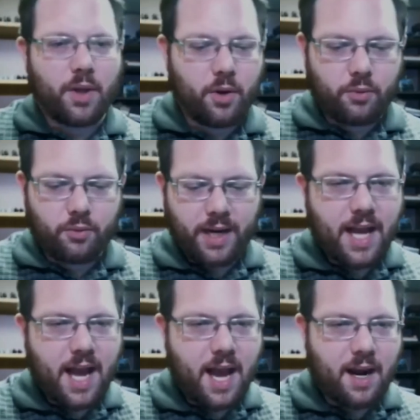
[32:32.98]
you
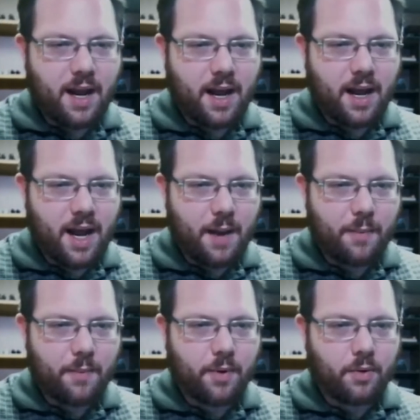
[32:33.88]
read that.
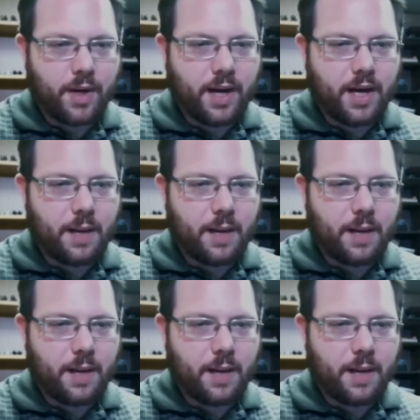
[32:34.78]
I'm gonna read